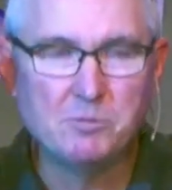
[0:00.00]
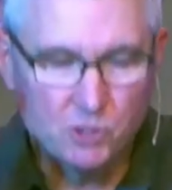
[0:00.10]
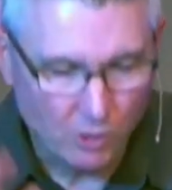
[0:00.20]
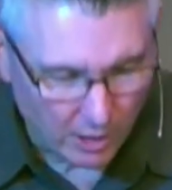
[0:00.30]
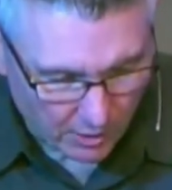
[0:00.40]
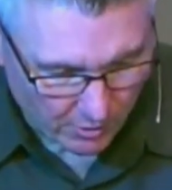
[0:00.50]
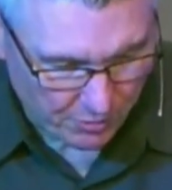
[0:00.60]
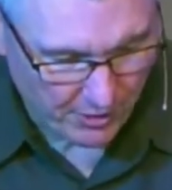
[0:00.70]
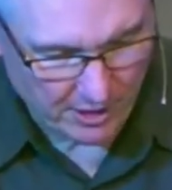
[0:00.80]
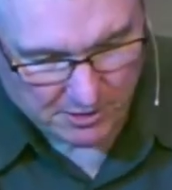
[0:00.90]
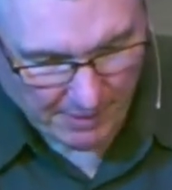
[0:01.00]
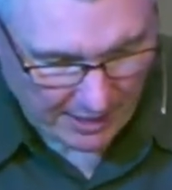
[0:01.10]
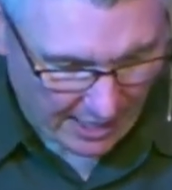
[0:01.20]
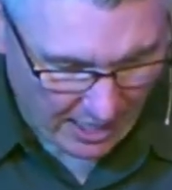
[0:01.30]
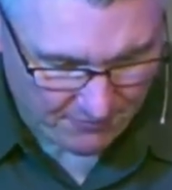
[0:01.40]
struggling with things in
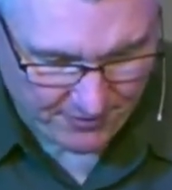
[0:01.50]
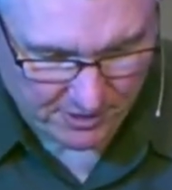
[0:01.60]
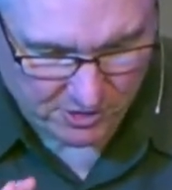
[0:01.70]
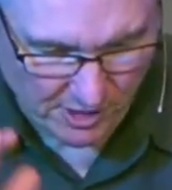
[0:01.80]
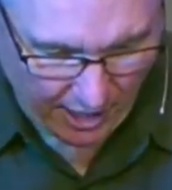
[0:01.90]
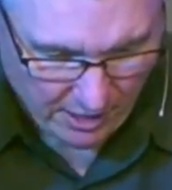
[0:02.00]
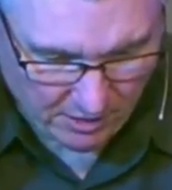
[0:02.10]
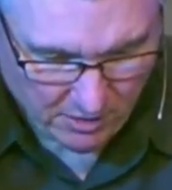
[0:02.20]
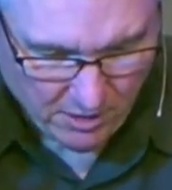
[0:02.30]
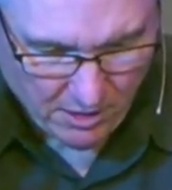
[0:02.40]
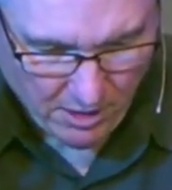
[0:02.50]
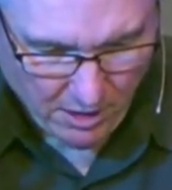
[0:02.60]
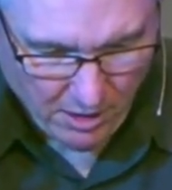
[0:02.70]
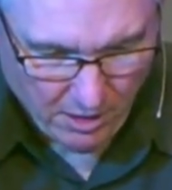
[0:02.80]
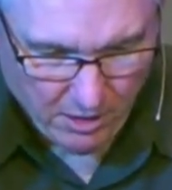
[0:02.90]
my life, and
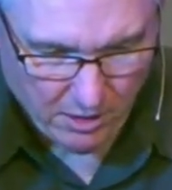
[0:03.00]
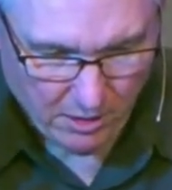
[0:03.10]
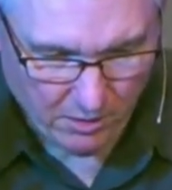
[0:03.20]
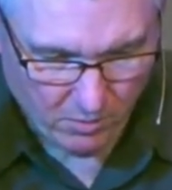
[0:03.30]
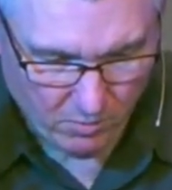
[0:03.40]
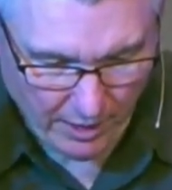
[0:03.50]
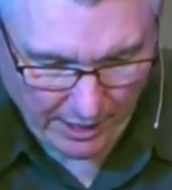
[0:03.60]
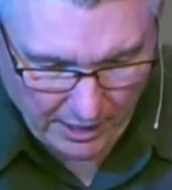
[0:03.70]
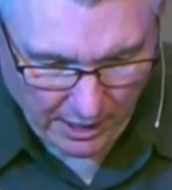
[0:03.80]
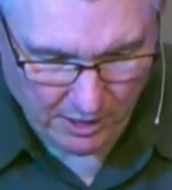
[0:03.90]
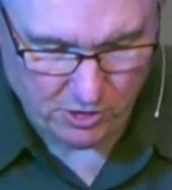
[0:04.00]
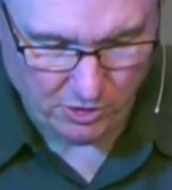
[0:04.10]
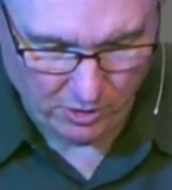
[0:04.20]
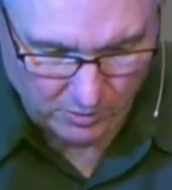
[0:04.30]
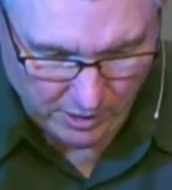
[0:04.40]
when I get
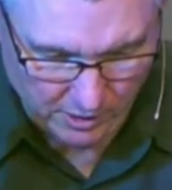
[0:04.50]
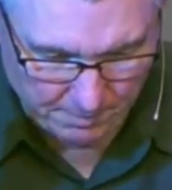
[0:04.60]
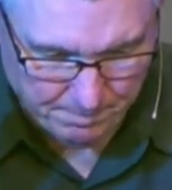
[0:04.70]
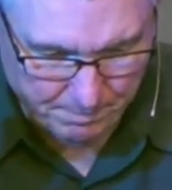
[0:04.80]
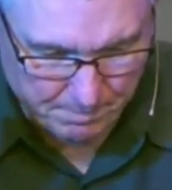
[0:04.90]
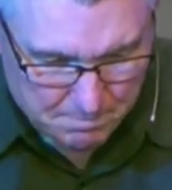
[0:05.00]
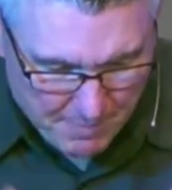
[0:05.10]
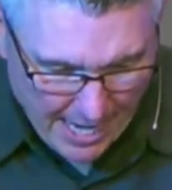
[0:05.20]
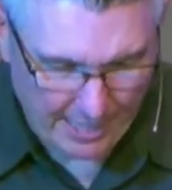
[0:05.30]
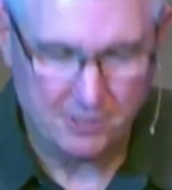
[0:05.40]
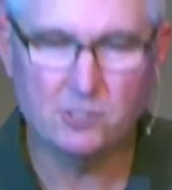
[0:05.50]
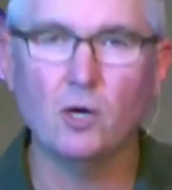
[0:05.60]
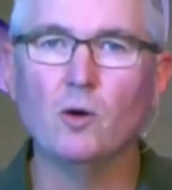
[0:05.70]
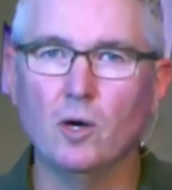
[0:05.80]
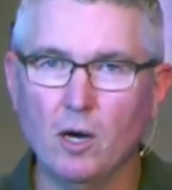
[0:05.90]
into a real
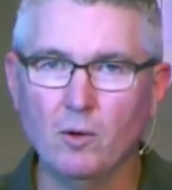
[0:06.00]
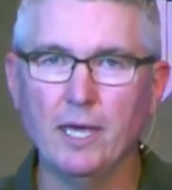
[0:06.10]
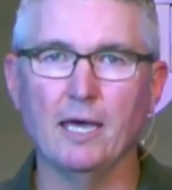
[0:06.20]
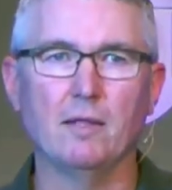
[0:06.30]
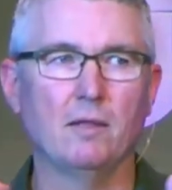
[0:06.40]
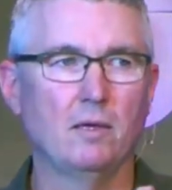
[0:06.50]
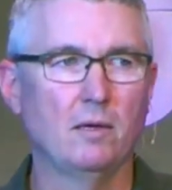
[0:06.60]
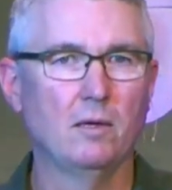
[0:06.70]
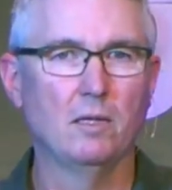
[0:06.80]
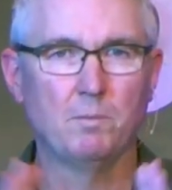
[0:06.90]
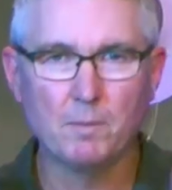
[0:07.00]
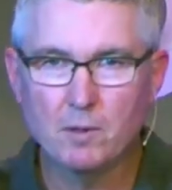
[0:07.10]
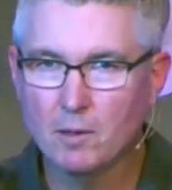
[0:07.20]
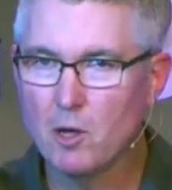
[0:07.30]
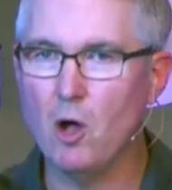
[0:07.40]
mess, oh yeah,
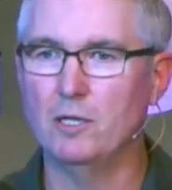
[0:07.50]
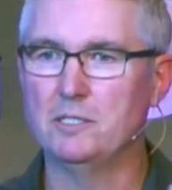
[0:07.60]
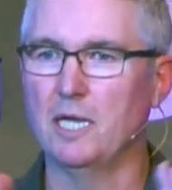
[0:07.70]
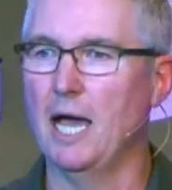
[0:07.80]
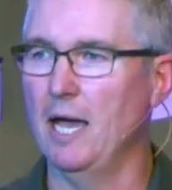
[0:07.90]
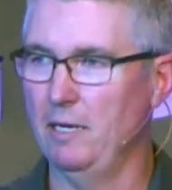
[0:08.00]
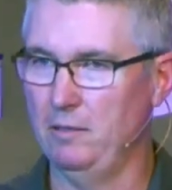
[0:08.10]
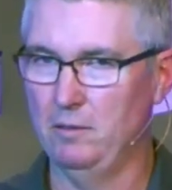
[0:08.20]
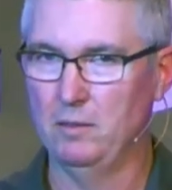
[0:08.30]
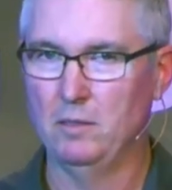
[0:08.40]
call it to God.